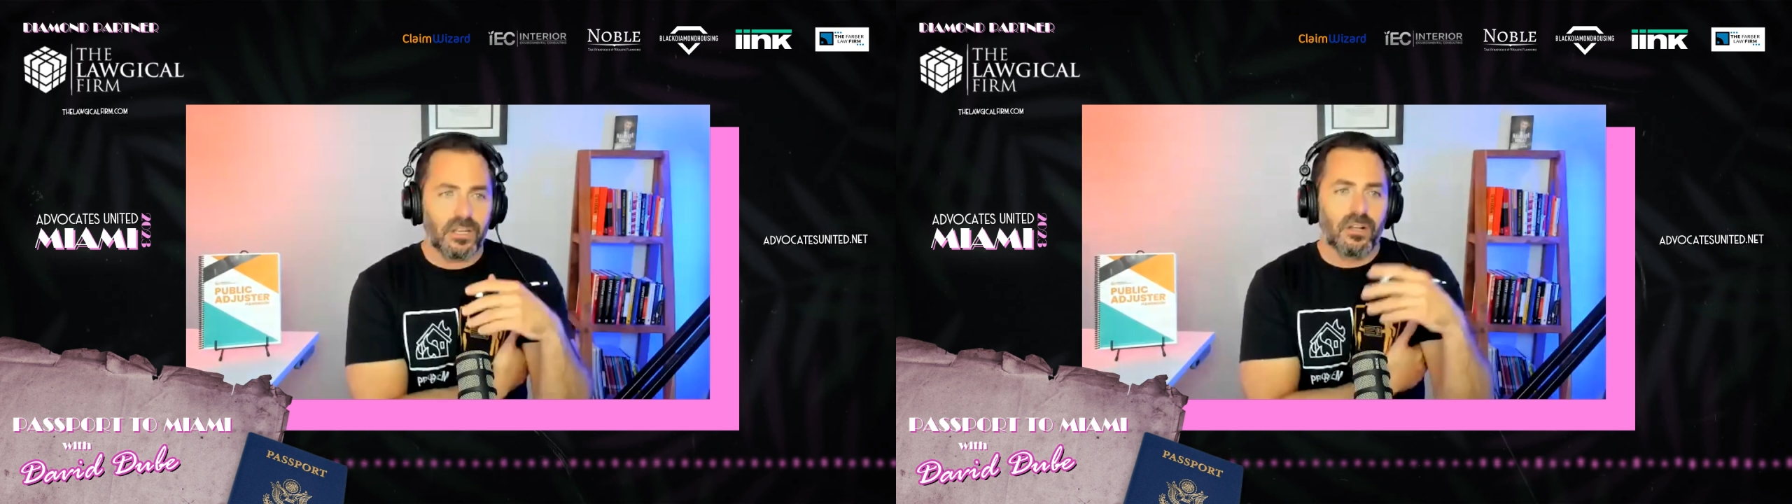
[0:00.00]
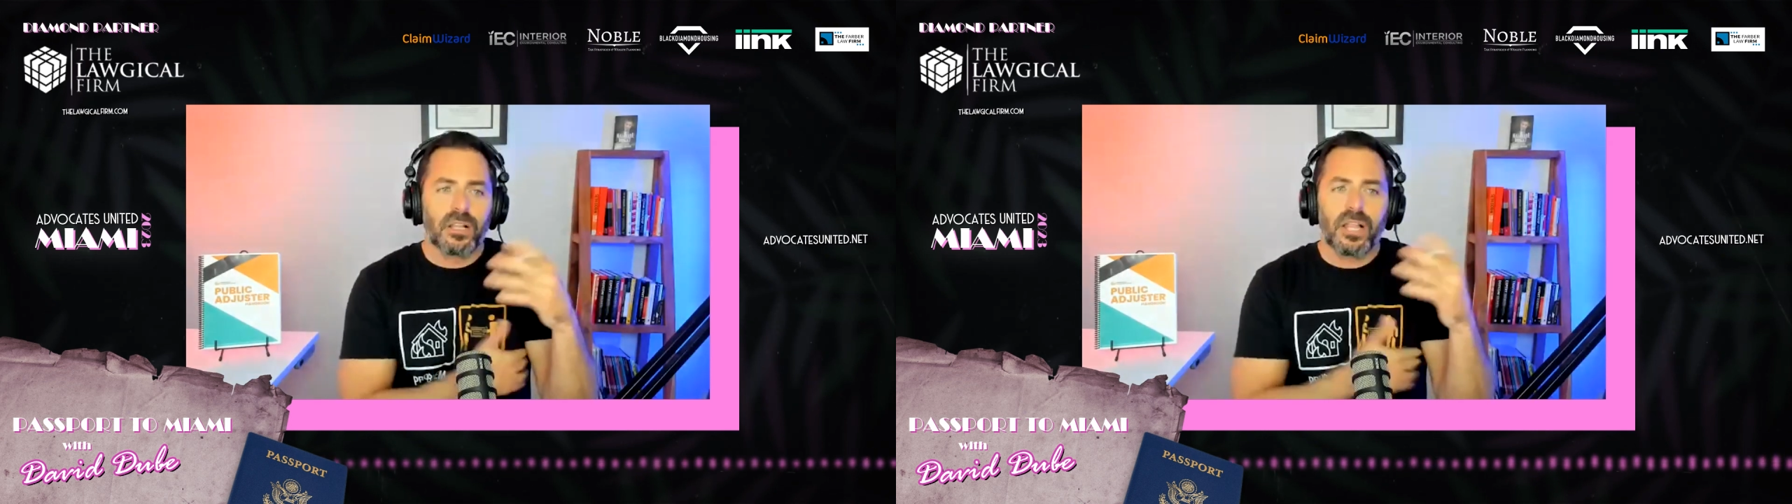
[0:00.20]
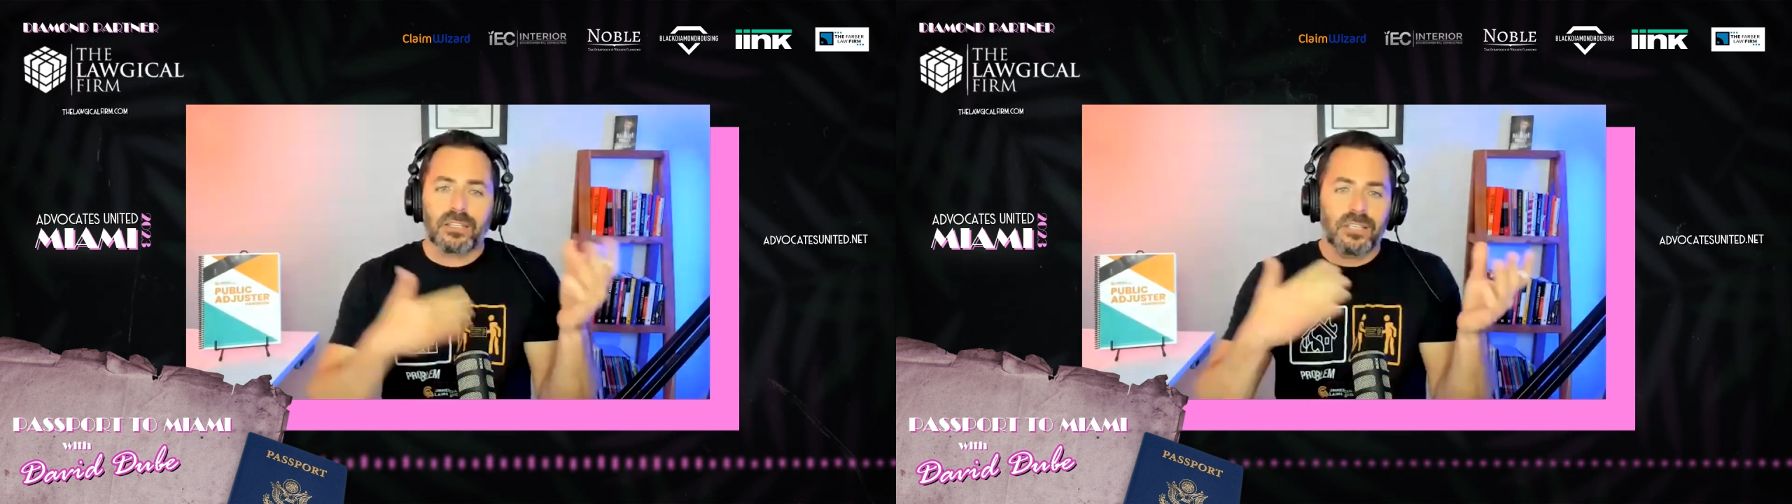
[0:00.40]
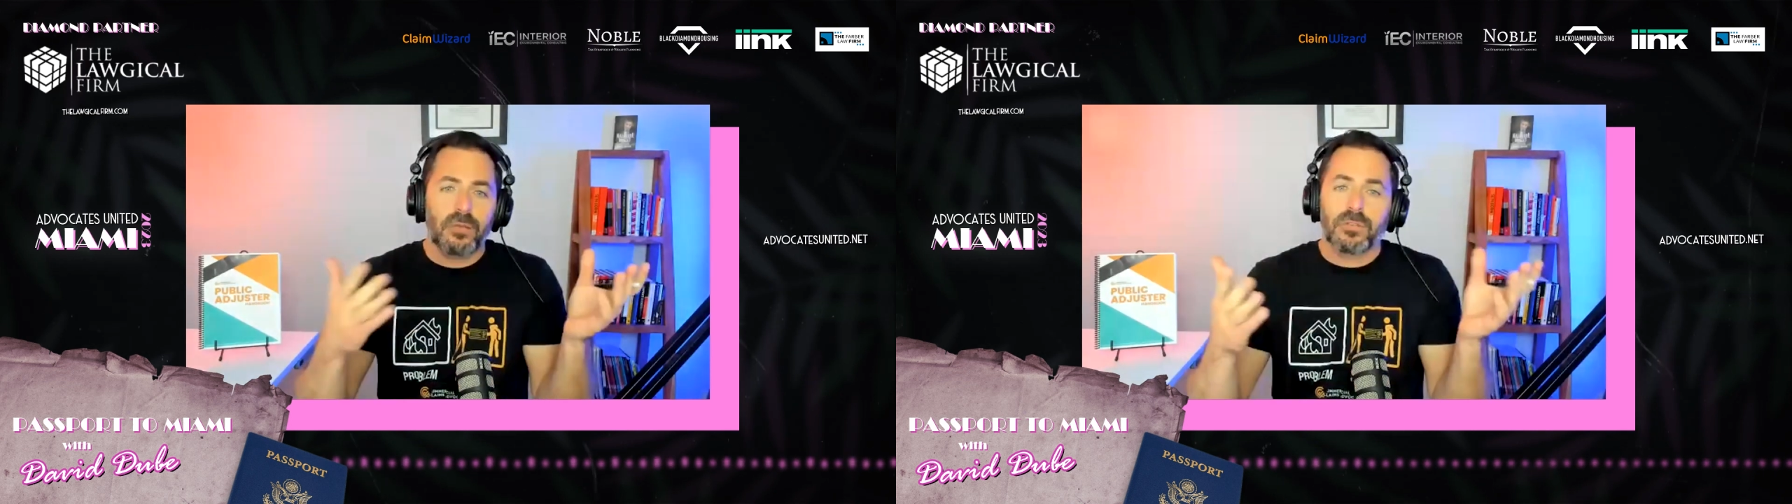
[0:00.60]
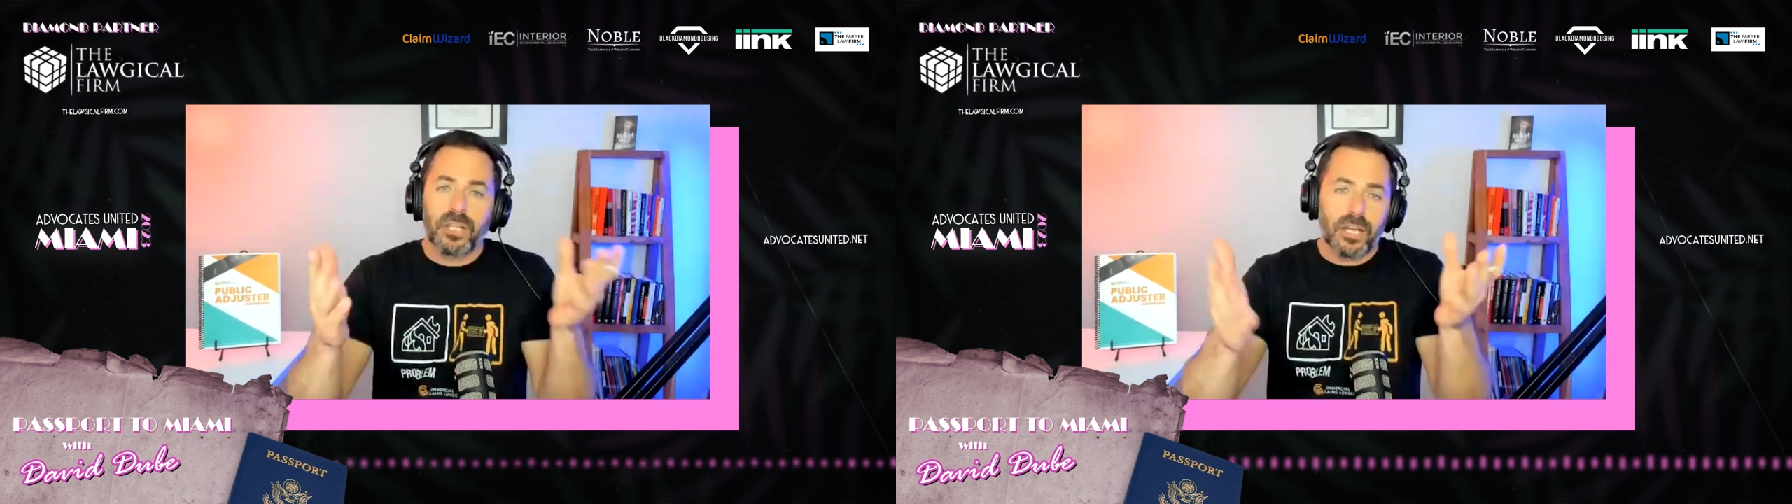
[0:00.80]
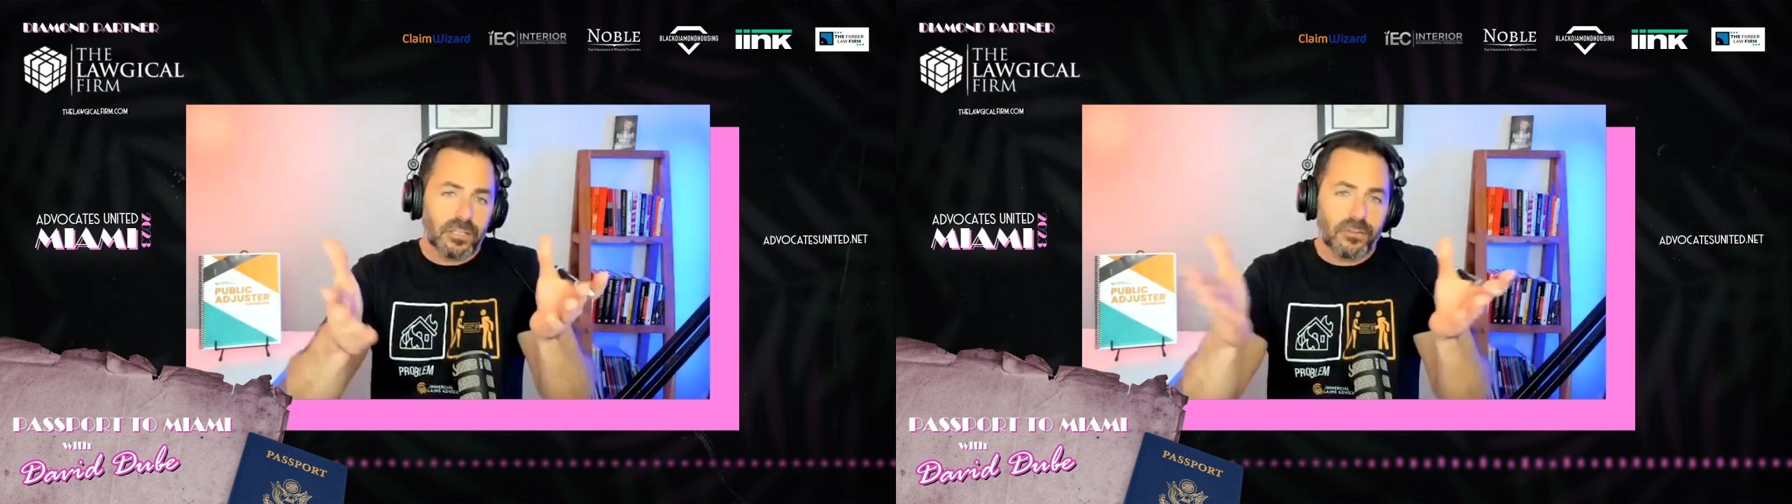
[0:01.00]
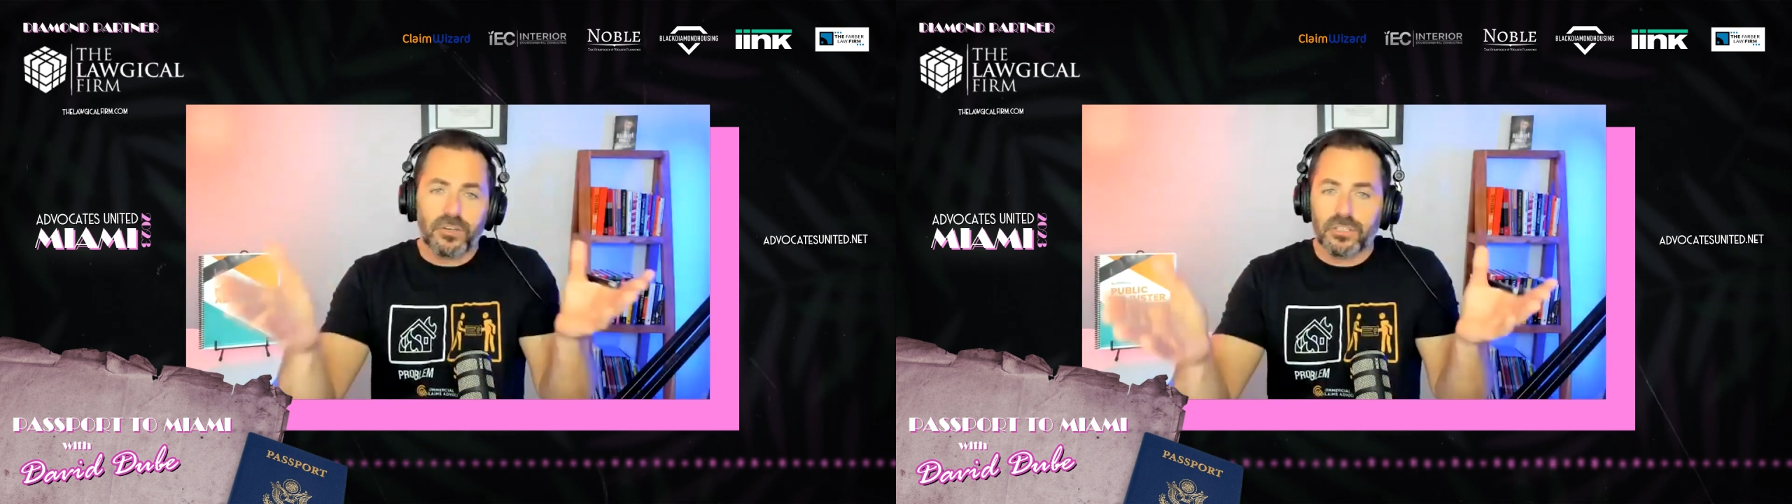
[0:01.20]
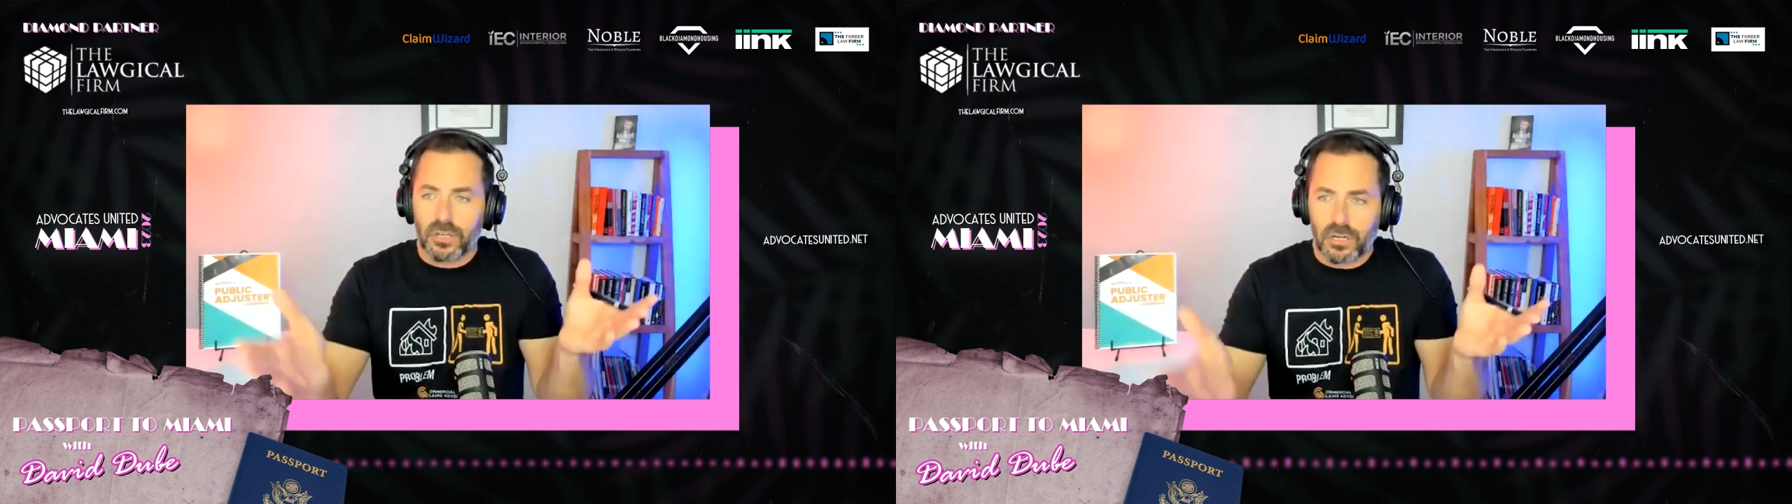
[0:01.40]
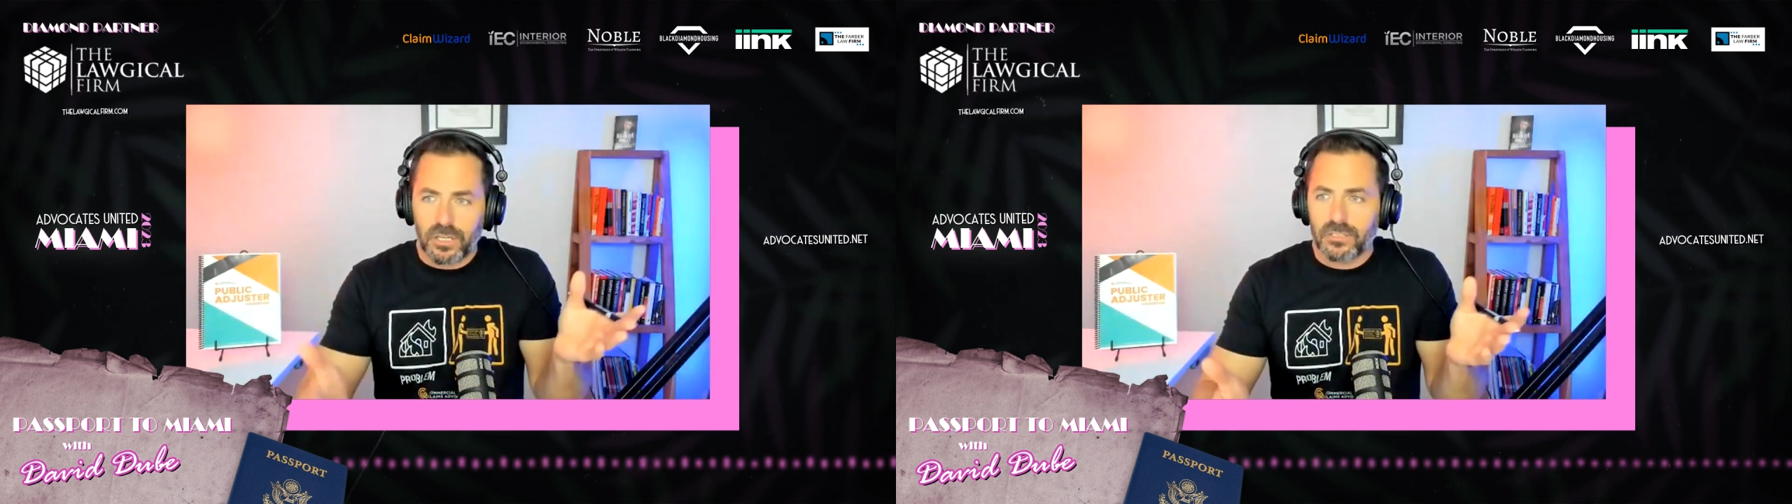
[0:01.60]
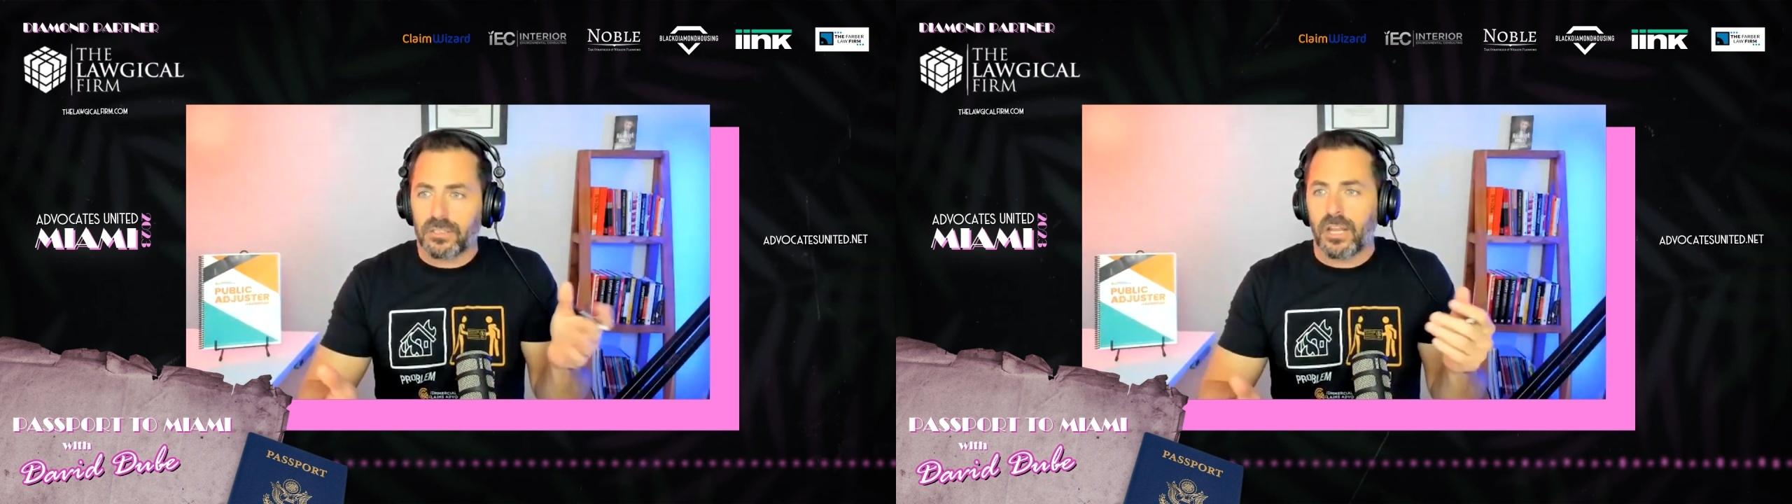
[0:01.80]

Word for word: You know, a lot of times, a lot of different attorneys.